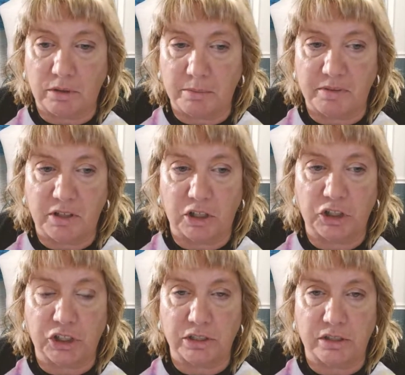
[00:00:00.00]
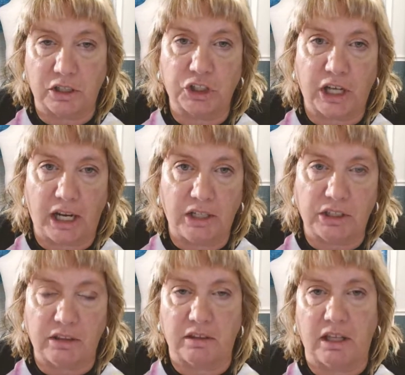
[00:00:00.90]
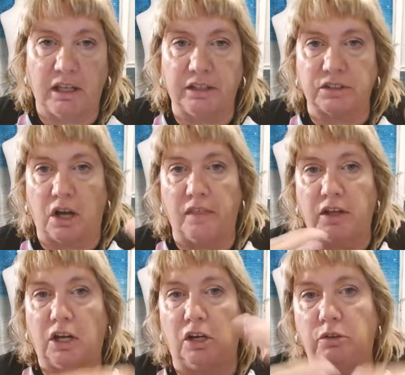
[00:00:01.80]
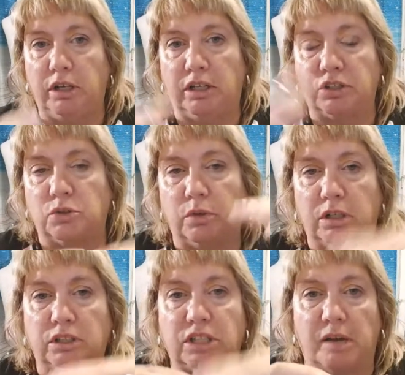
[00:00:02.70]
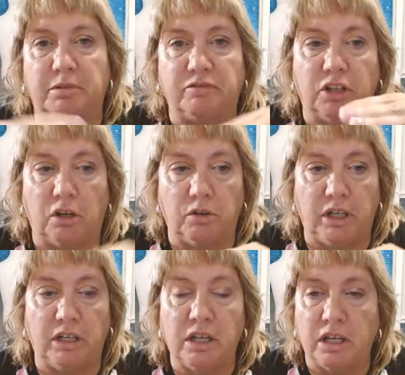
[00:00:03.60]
I mean, they're just, they're changing things. All the coding is going on top of coding.